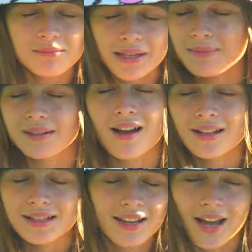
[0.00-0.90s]
maybe
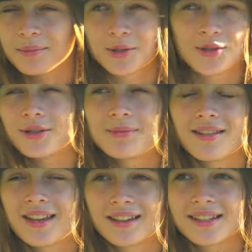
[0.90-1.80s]
not, I'm not sure
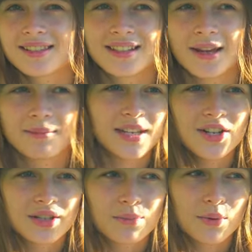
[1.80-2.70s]
about that. Listen, I'm
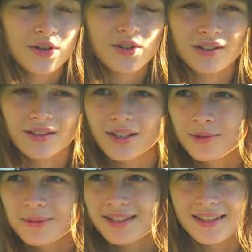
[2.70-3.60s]
here in Portugal like
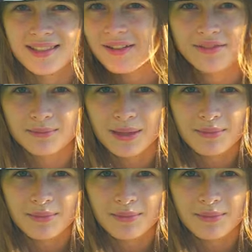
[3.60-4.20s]
almost like a seven,